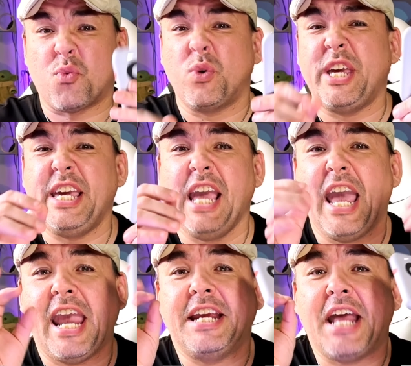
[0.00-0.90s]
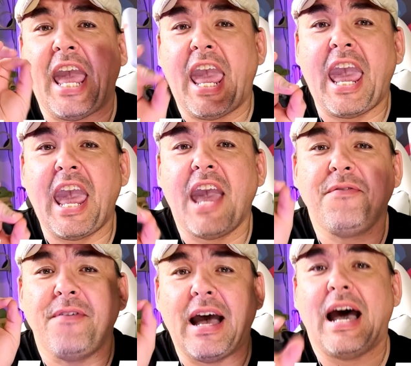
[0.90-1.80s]
three and a half
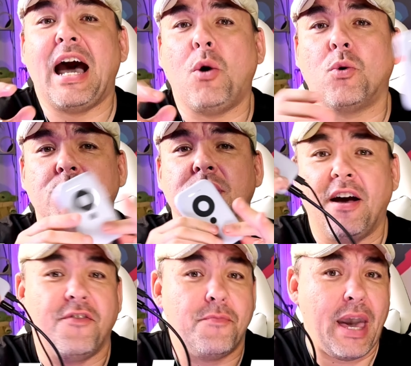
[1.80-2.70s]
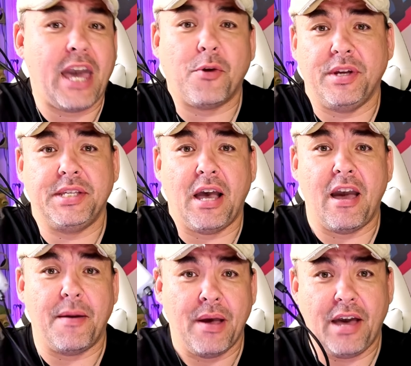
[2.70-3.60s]
hours of battery
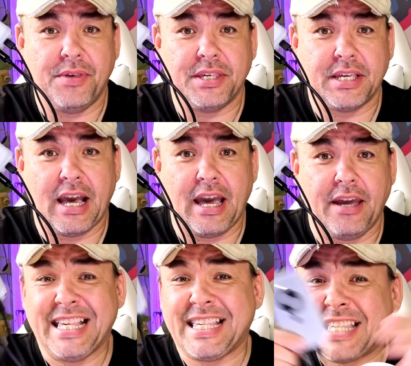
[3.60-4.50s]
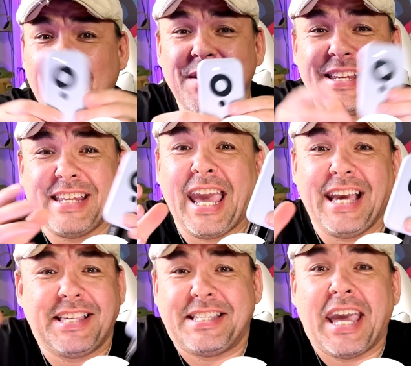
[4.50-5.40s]
time on this guy. Seven
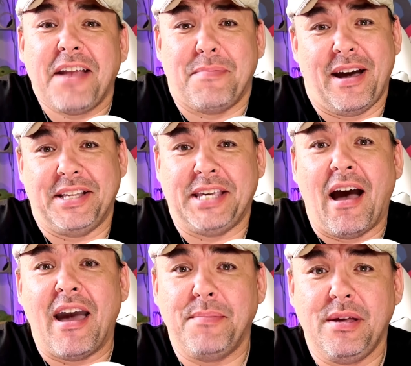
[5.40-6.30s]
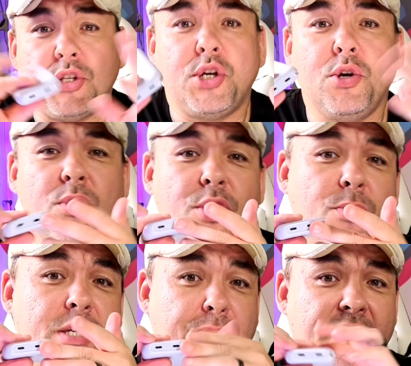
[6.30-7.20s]
day standby time, two U
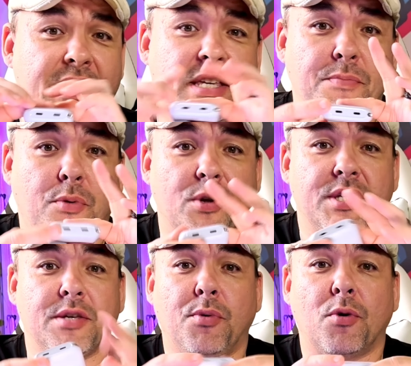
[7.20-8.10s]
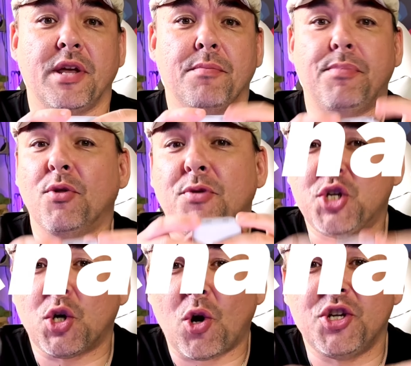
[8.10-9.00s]
S B C ports supporting both
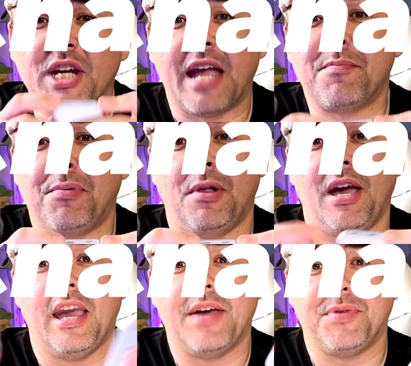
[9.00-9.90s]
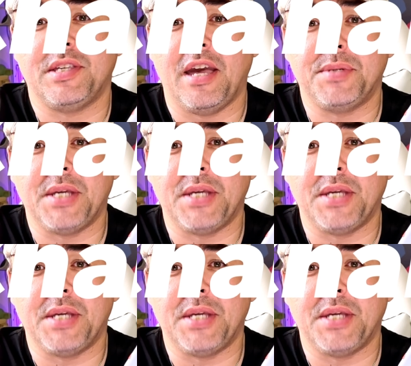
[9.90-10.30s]
charging and playing at the same